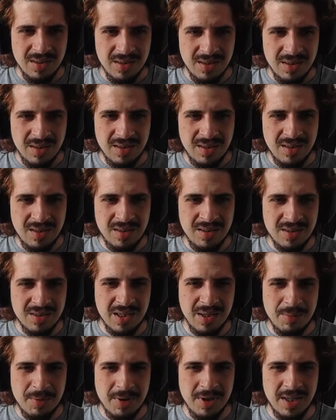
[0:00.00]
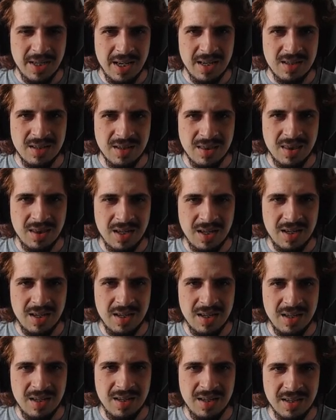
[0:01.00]
Oh, come on,
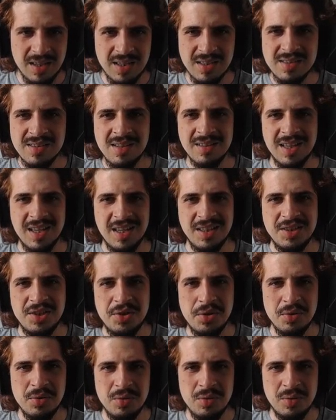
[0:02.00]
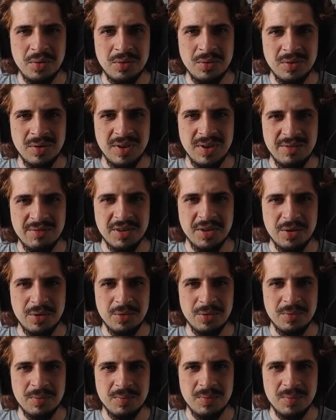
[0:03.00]
Agatha. I guess I'll get you, even
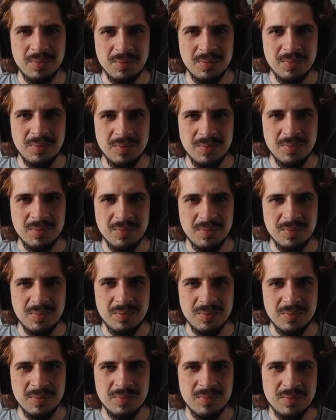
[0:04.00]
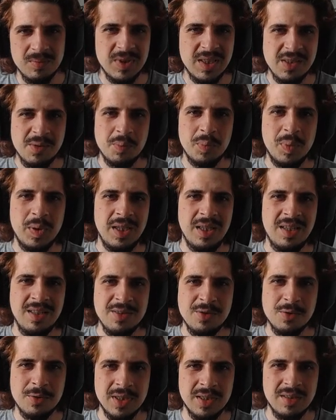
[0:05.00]
though the speed
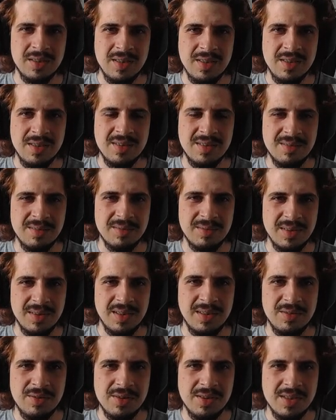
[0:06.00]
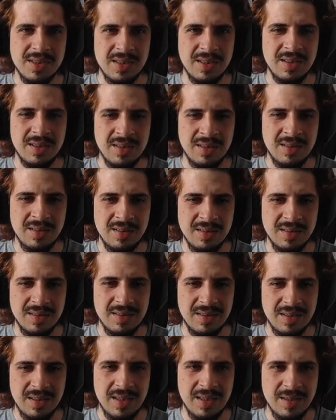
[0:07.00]
is what is interesting.
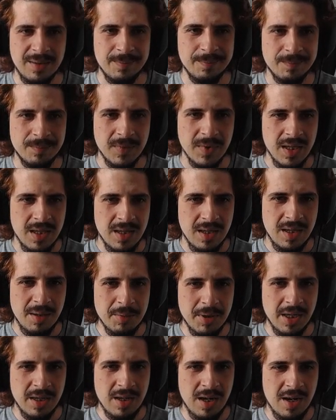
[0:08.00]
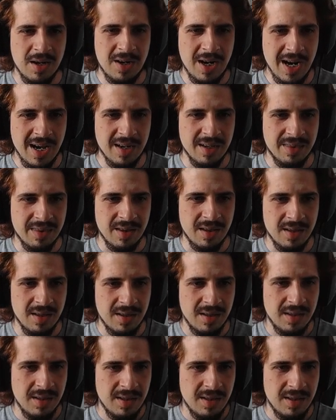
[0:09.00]
Yeah, I'm gonna hire Agatha.